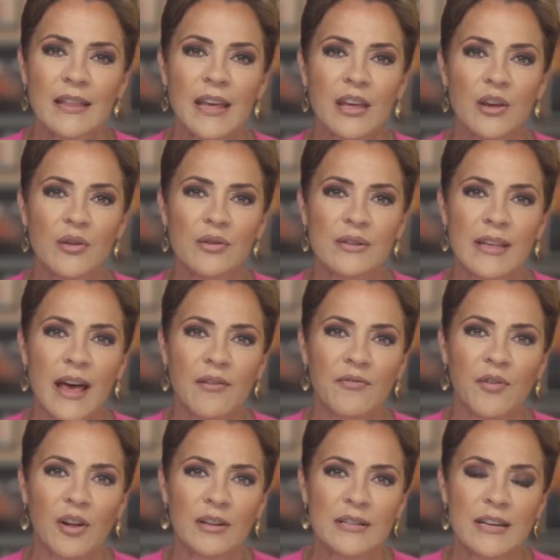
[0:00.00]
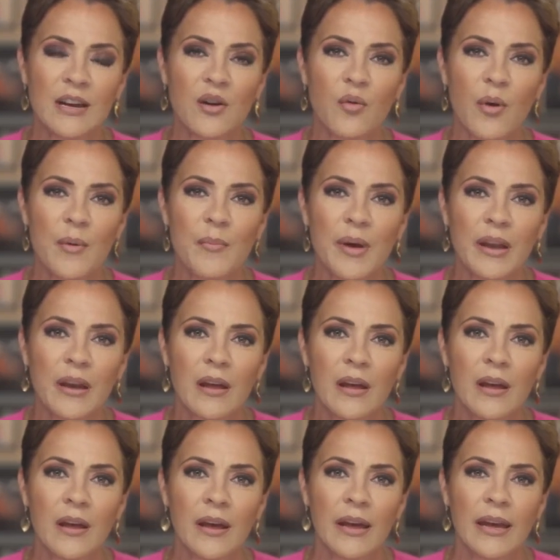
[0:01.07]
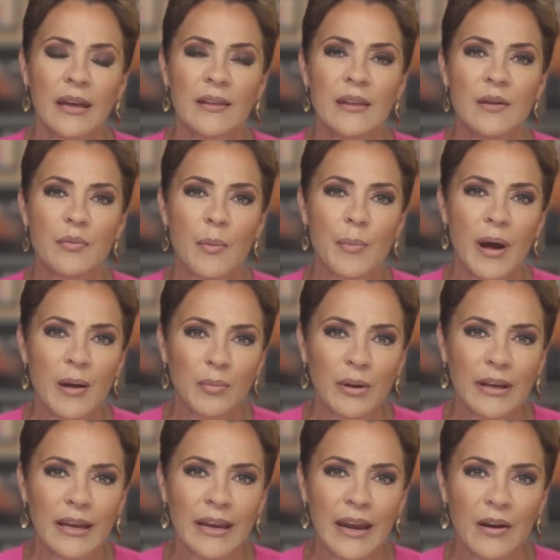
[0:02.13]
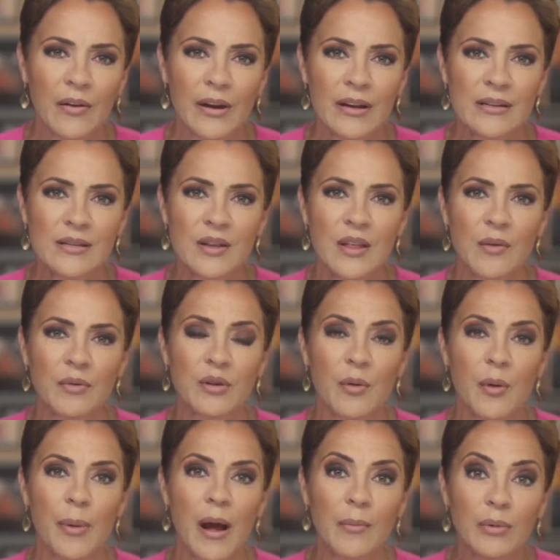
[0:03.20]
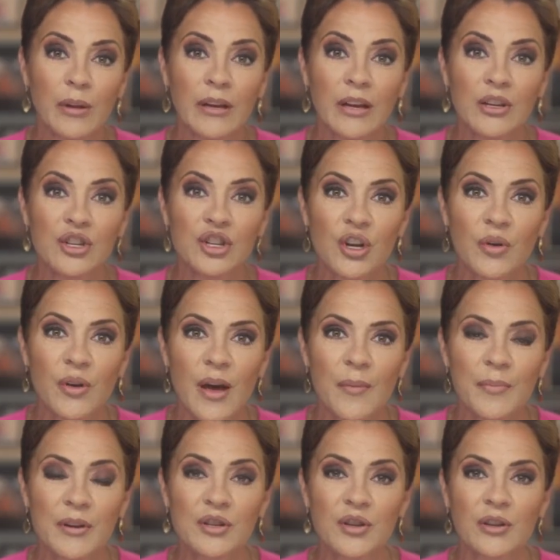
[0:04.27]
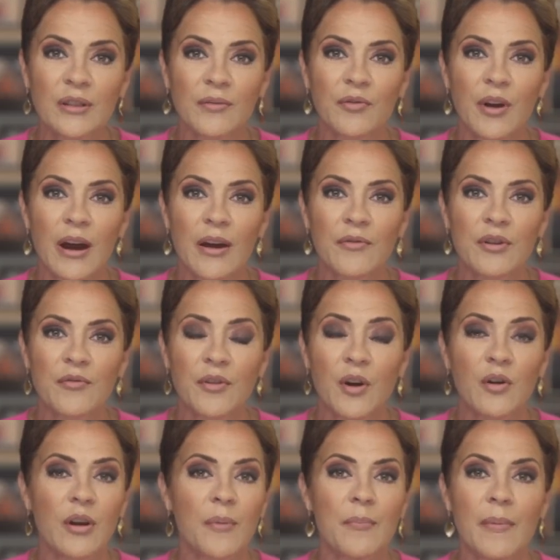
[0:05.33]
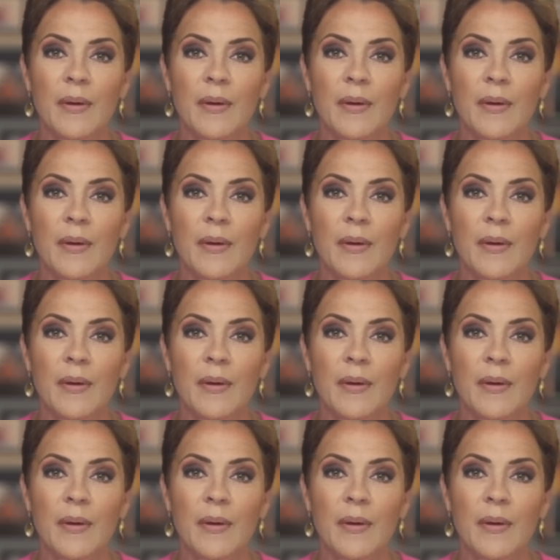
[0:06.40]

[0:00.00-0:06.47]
They used that faulty equipment in the Republican areas so that when the Republicans showed up, it took them forever to vote.